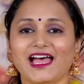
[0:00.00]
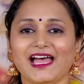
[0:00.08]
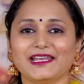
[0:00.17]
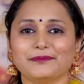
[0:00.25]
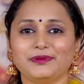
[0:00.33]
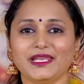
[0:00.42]

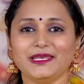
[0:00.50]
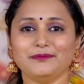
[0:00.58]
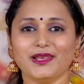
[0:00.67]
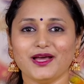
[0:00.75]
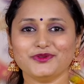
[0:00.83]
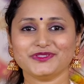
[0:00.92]
and a plain
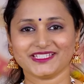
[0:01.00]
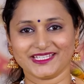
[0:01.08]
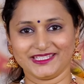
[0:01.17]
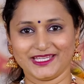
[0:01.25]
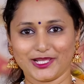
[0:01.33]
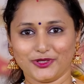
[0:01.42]
blouse
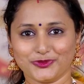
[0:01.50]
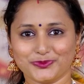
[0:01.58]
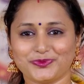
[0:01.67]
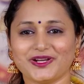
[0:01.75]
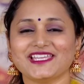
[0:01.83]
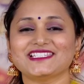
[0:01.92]
in yellow,
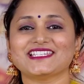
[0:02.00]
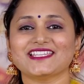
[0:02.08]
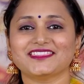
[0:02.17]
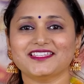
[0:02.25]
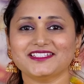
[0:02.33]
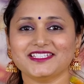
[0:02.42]
priced
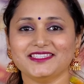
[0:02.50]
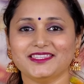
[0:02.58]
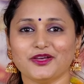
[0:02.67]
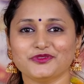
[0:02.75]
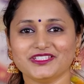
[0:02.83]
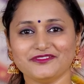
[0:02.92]
at
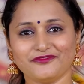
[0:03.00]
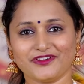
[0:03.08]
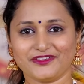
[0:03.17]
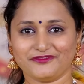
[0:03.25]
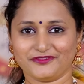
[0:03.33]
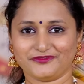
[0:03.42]

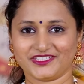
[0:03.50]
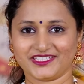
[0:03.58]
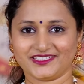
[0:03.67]
13,550.